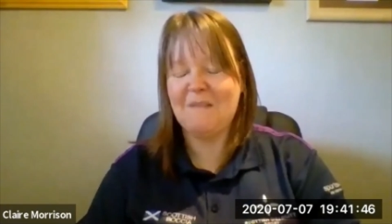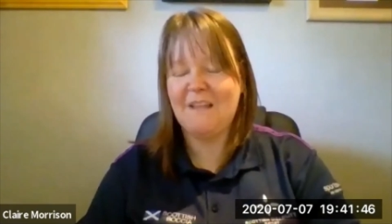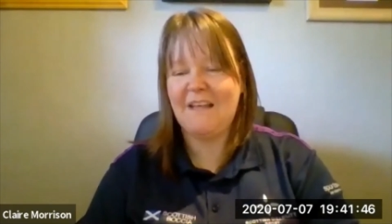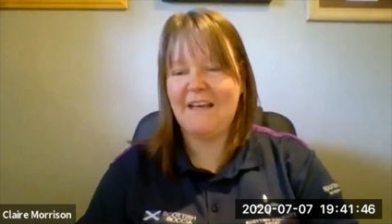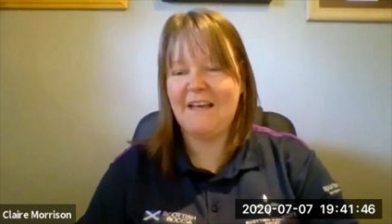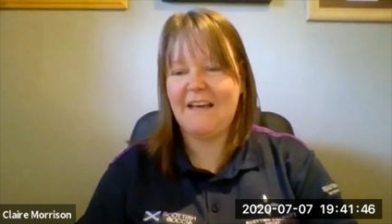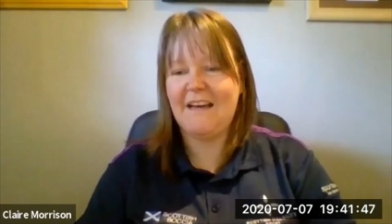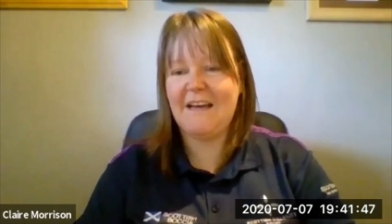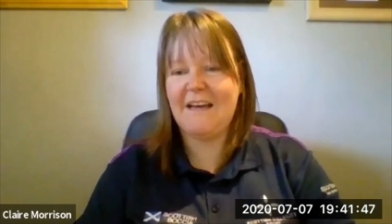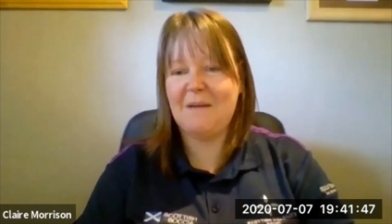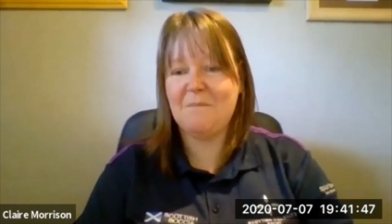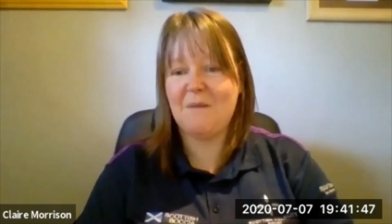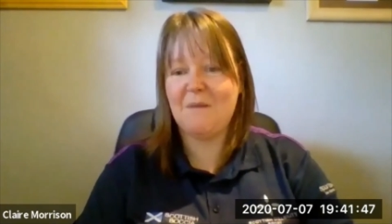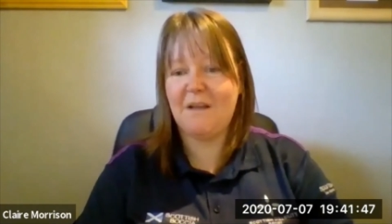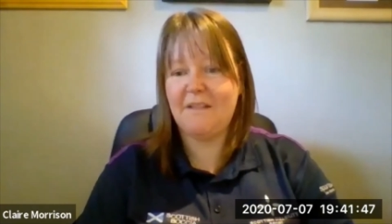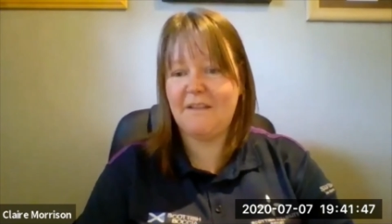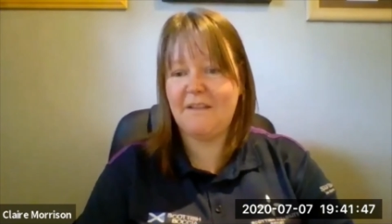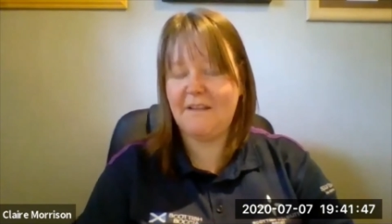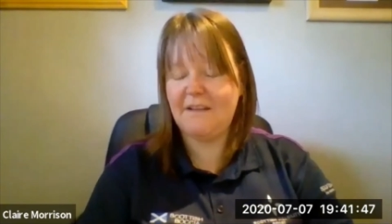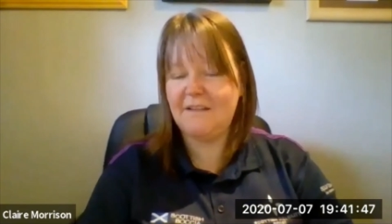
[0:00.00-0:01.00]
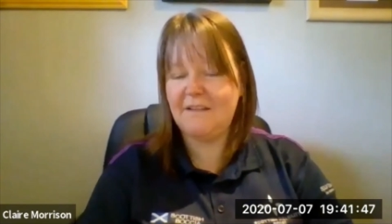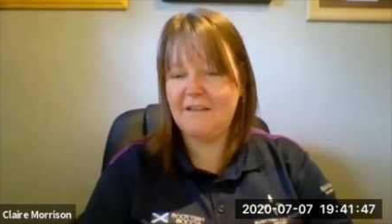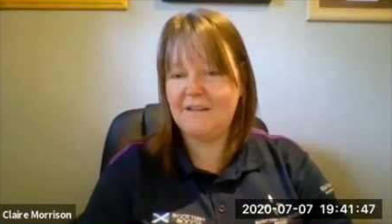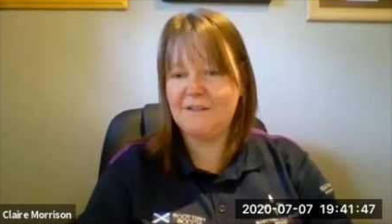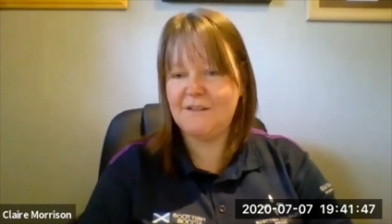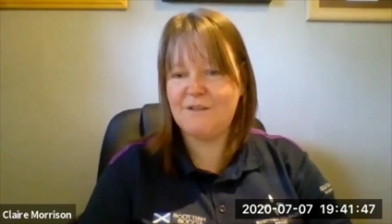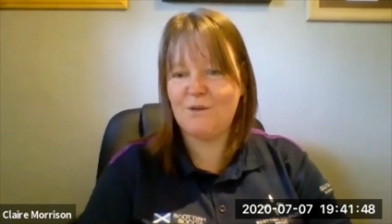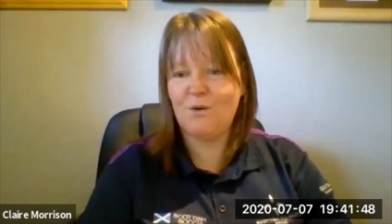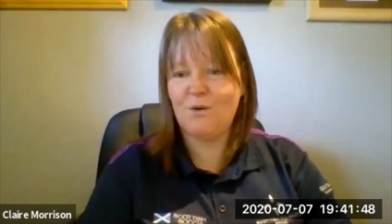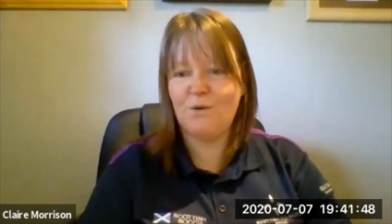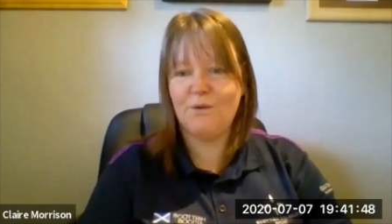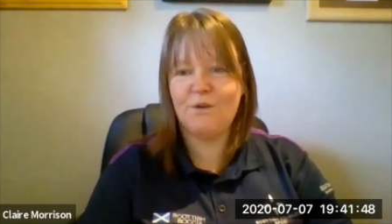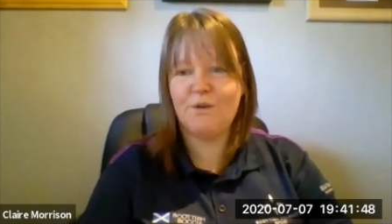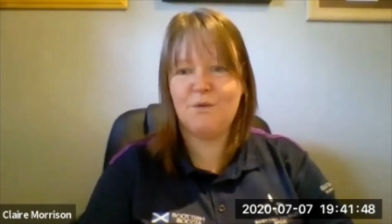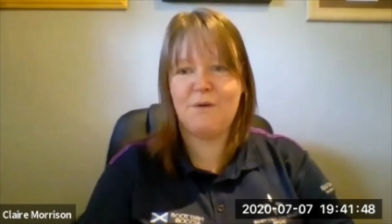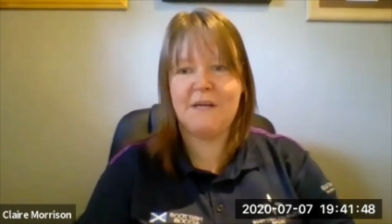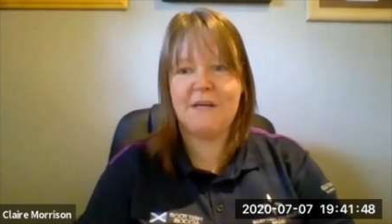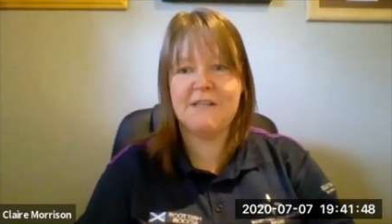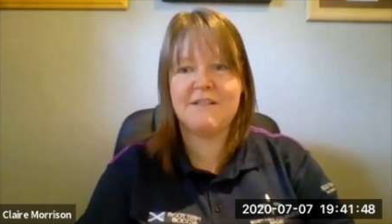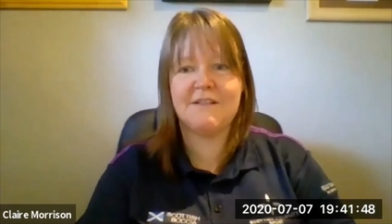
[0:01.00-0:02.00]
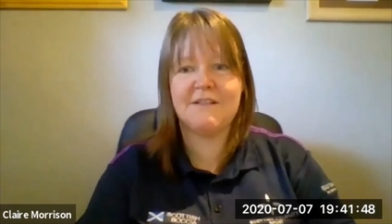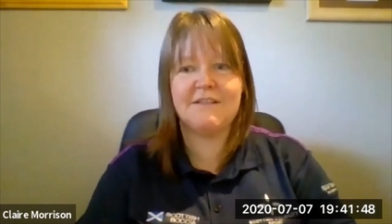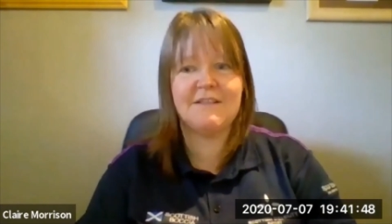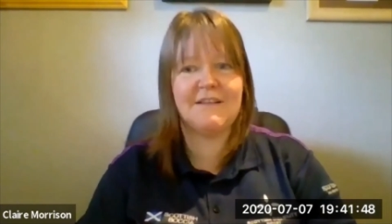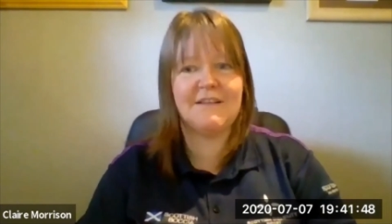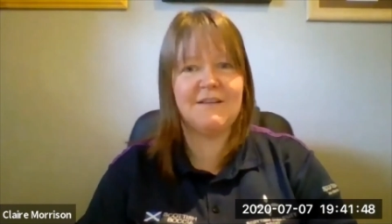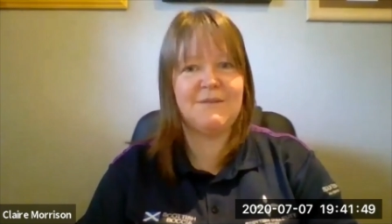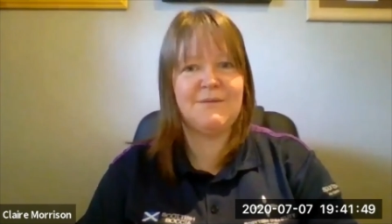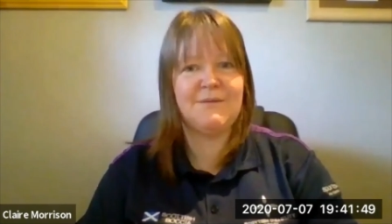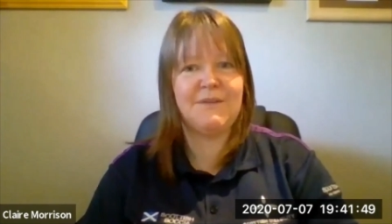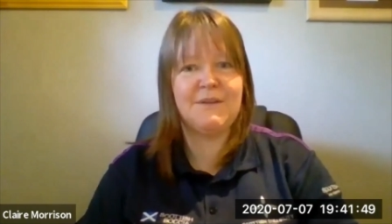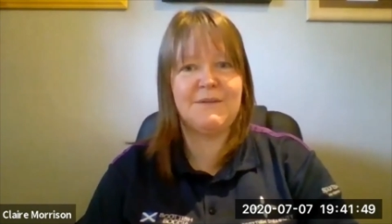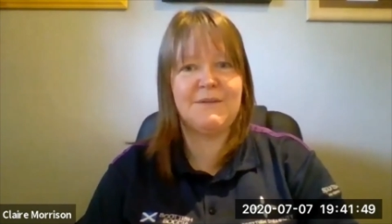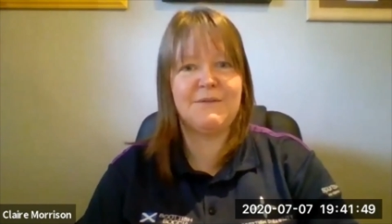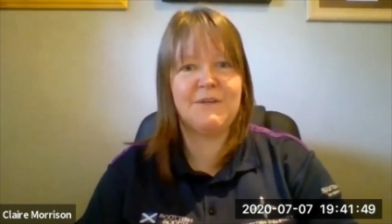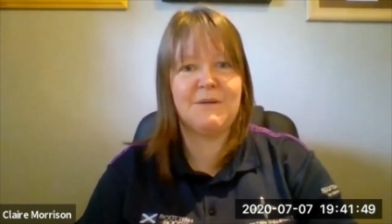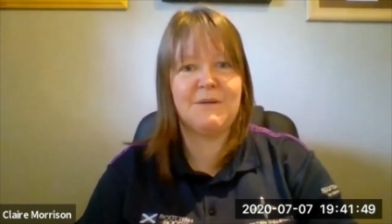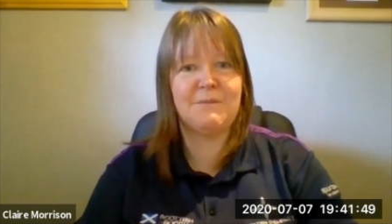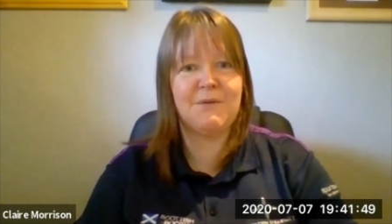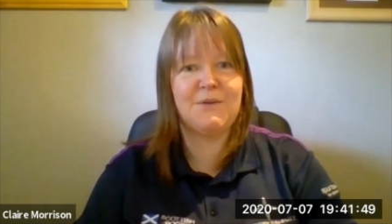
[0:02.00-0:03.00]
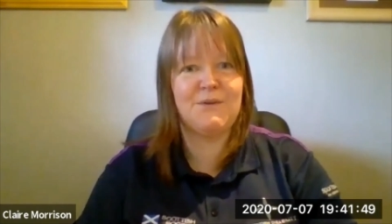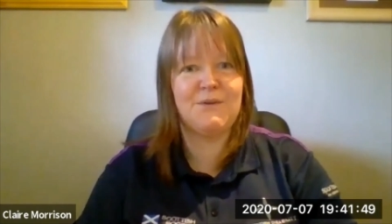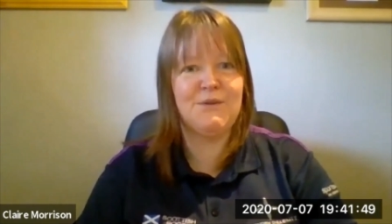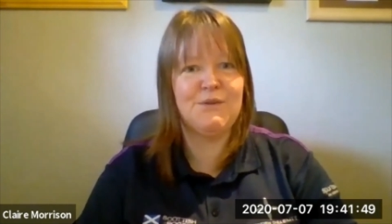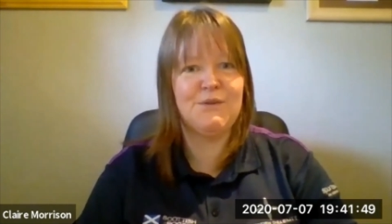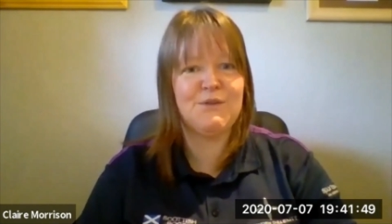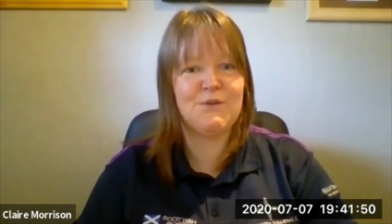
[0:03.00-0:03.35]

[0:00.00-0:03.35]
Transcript: I think that's all the questions that have come through.